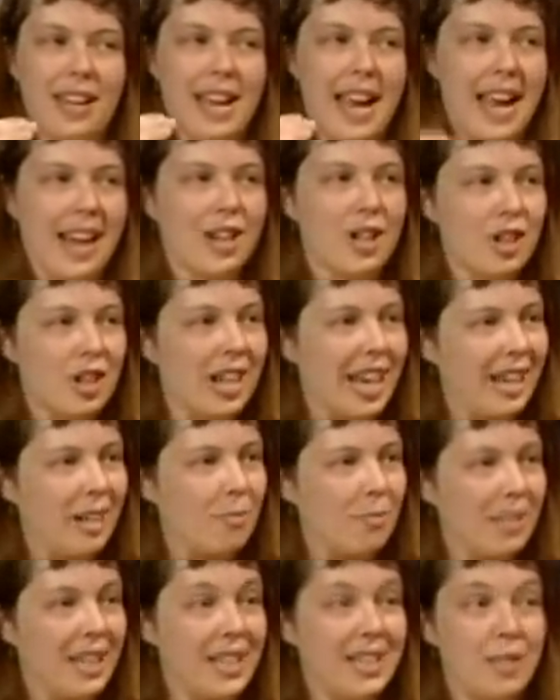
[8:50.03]
an action
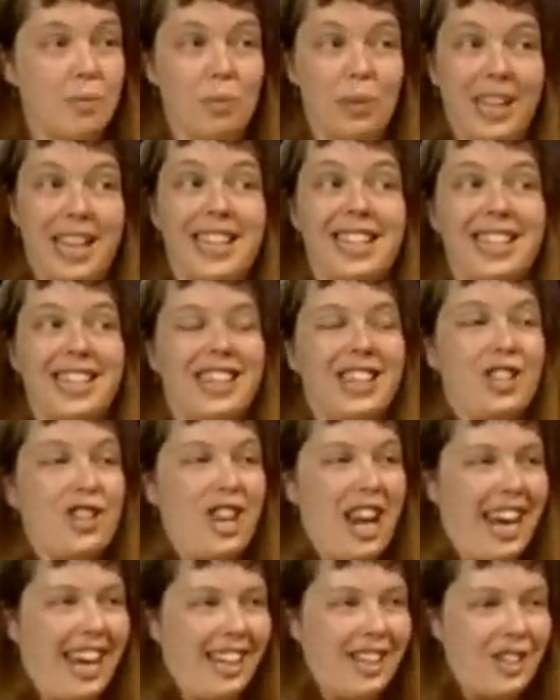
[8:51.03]
item list related to the
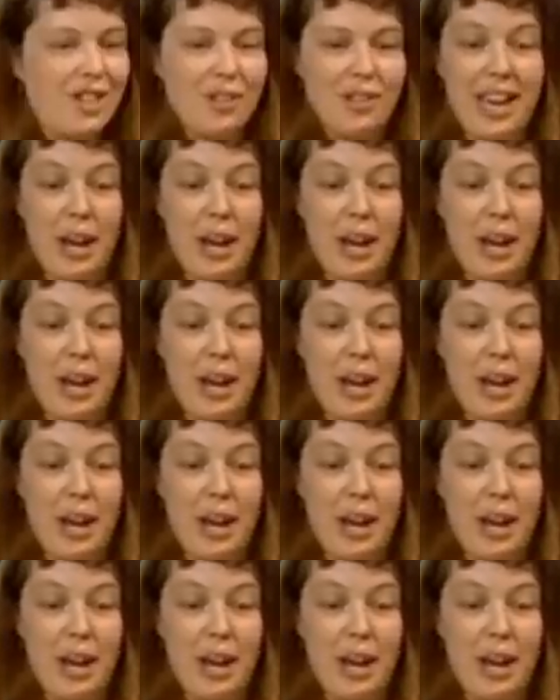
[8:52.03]
change.